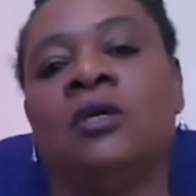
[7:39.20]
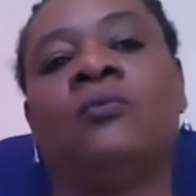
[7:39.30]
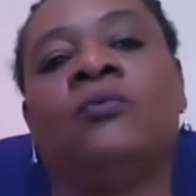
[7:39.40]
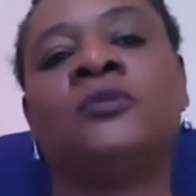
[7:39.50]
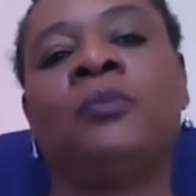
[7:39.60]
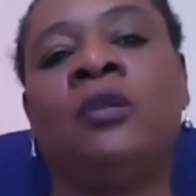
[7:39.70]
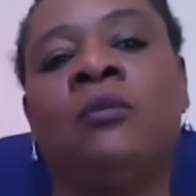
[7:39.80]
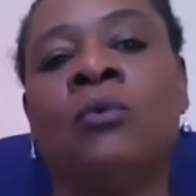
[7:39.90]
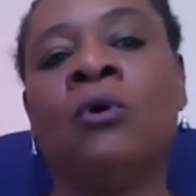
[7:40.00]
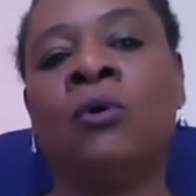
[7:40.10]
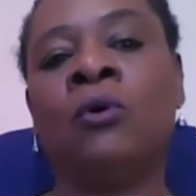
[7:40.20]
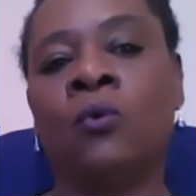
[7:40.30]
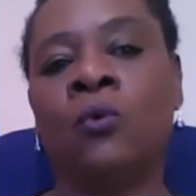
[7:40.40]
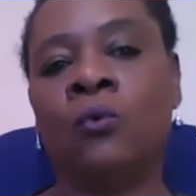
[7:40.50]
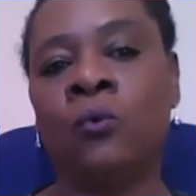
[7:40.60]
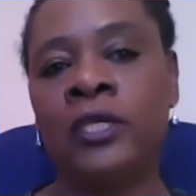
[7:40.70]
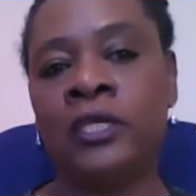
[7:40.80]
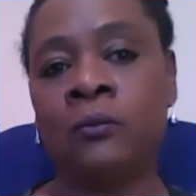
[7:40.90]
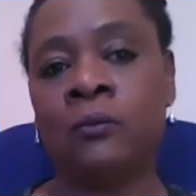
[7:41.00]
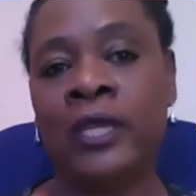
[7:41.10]
we spent more
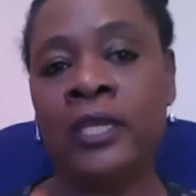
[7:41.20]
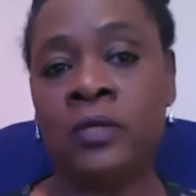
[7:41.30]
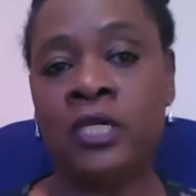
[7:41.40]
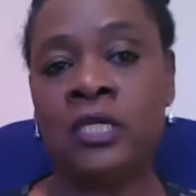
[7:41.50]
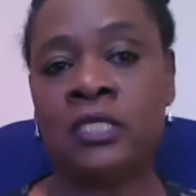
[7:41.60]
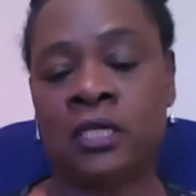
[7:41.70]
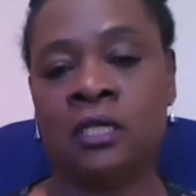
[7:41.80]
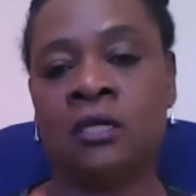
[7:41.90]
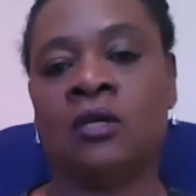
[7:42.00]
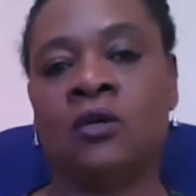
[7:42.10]
weekday